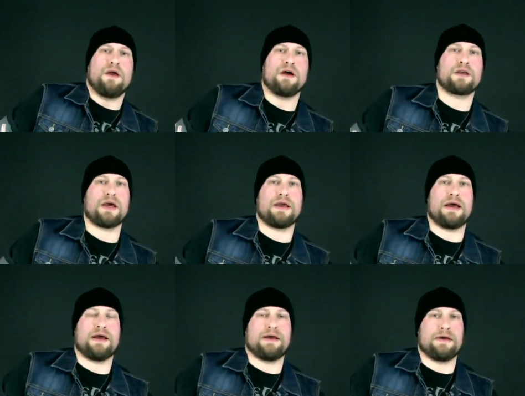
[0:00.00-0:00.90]
Okay,
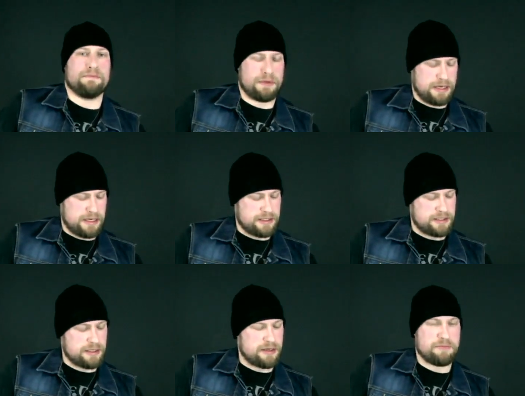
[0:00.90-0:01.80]

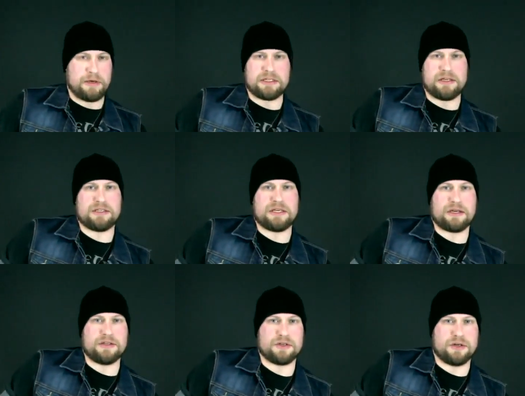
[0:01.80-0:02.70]
and basically the
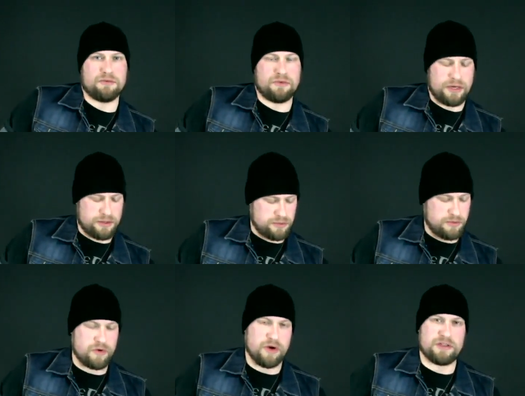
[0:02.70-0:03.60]
second time round
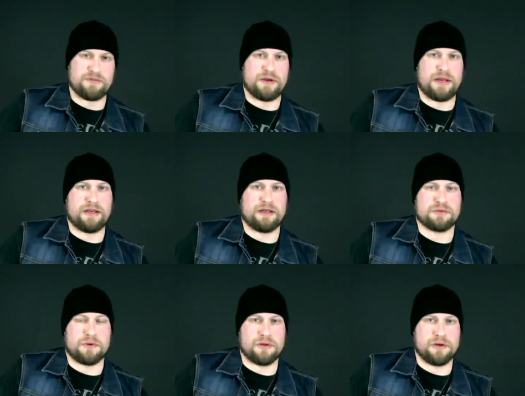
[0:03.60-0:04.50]
we've got a different ending
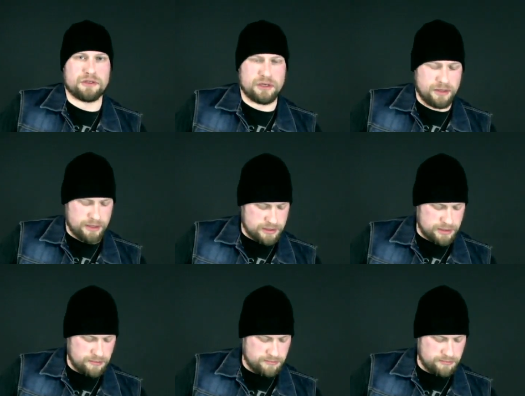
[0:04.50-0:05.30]
as well that looks like this.